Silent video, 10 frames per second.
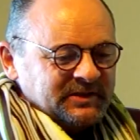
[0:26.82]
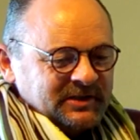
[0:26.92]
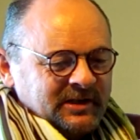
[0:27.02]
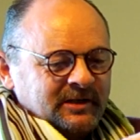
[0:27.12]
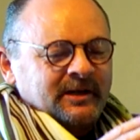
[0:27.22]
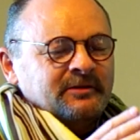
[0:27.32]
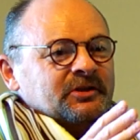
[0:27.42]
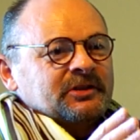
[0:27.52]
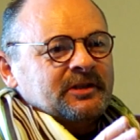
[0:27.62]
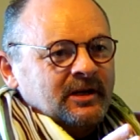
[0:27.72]
saying I
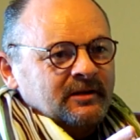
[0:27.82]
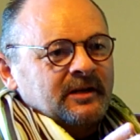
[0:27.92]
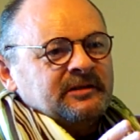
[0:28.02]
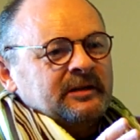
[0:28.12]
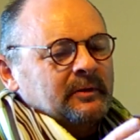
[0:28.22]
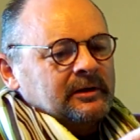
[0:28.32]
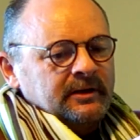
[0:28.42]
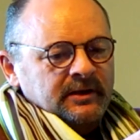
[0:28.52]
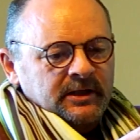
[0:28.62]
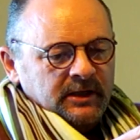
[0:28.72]
understand that
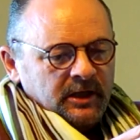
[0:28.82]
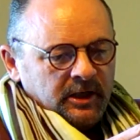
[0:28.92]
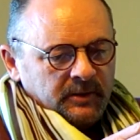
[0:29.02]
typically the